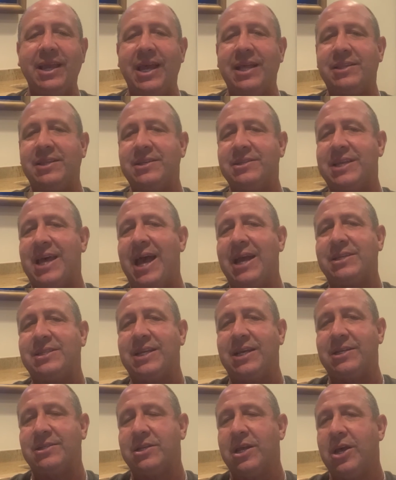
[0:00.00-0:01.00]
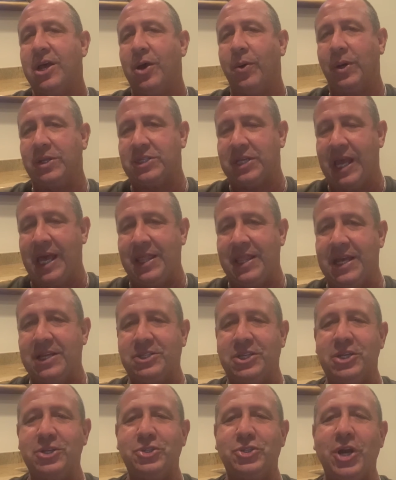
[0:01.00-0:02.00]
to get this access. Once again,
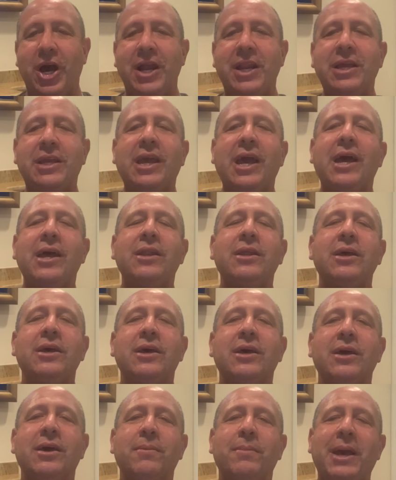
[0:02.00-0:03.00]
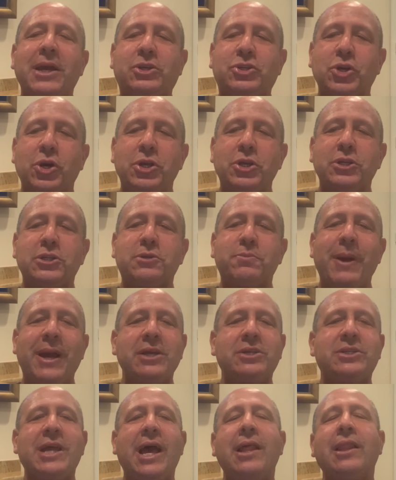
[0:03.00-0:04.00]
this is Johnny Kent. Make sure you
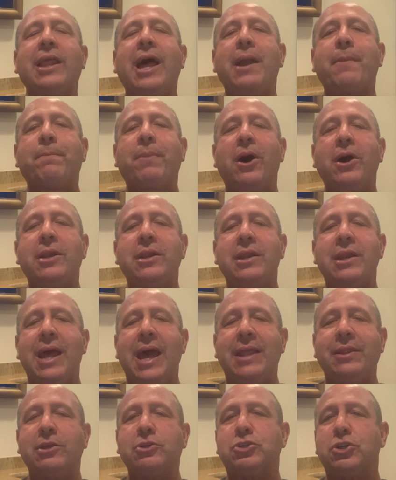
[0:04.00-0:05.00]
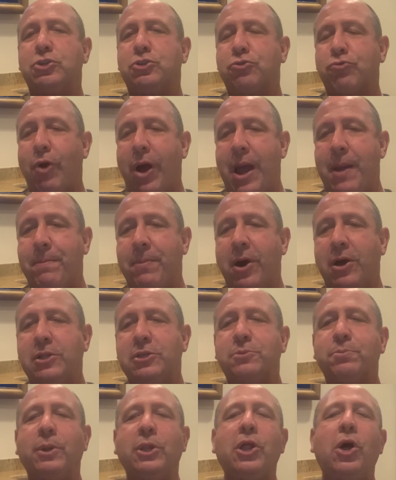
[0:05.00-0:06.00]
smash that like button and the subscribe
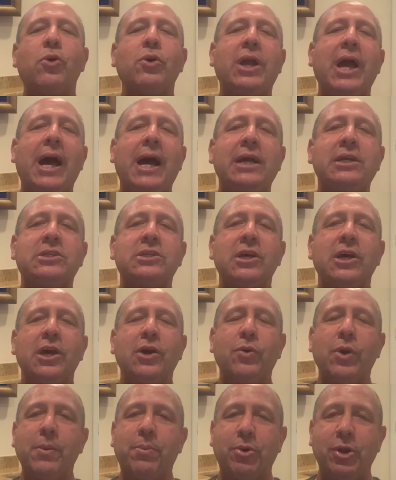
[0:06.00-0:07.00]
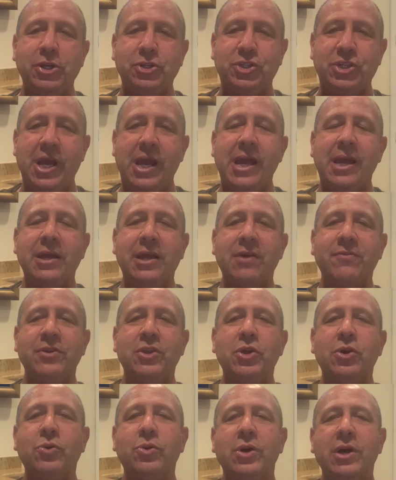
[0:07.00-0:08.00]
buttons below, guys. We appreciate
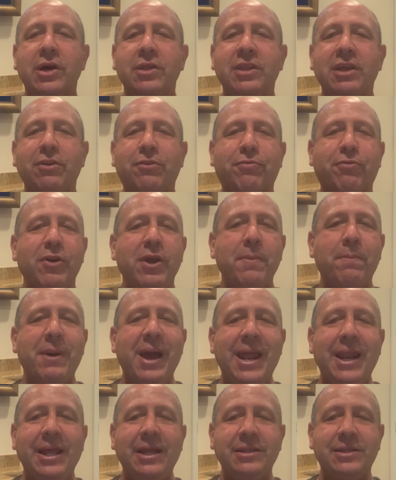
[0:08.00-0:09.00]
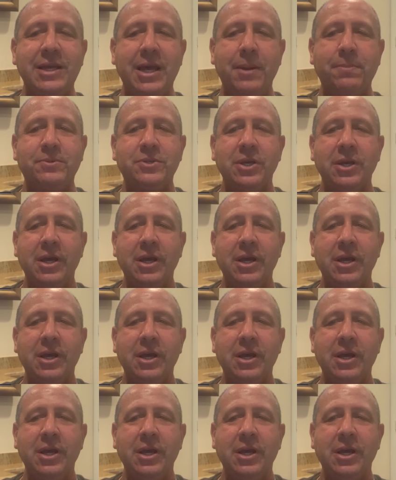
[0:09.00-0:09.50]
giving you these free betting tips.